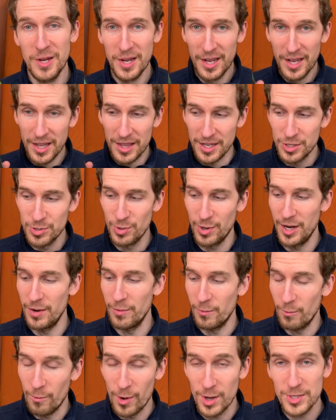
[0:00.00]
this one
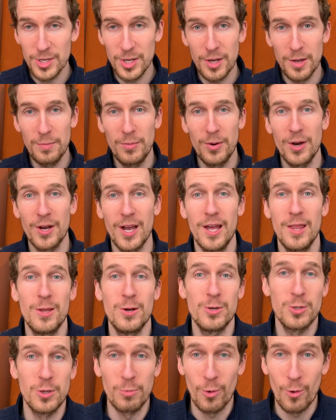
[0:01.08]
was a good book, and
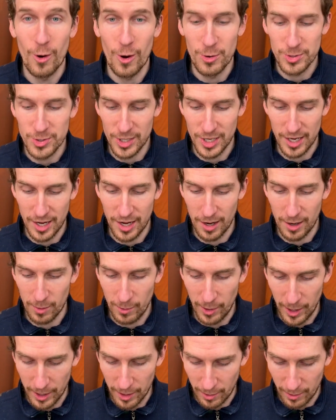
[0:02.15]
there's some quotes in here
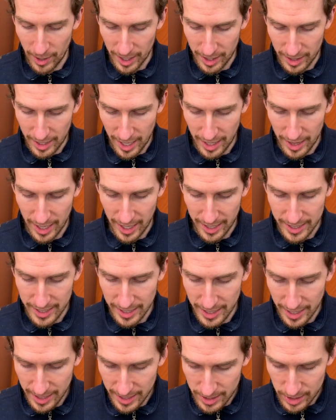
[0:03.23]
really quick that I'd like to
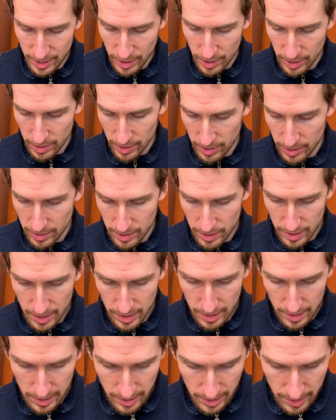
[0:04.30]
get to.
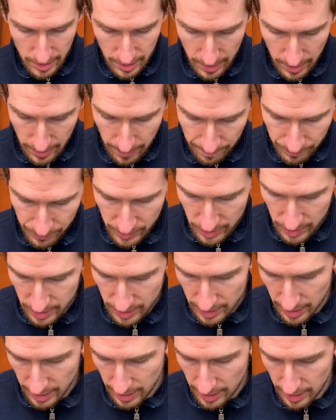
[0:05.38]
Let's
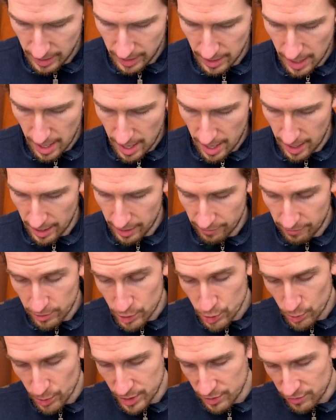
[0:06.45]
see. The
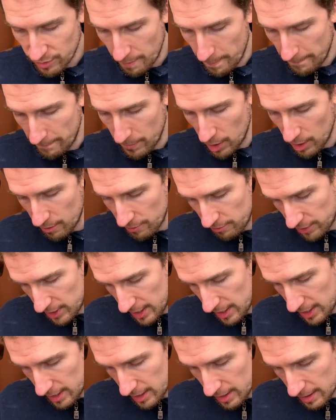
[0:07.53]
first one's from
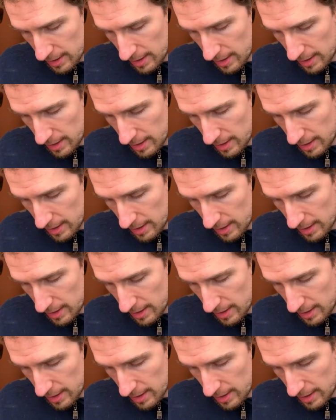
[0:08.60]
Murphy.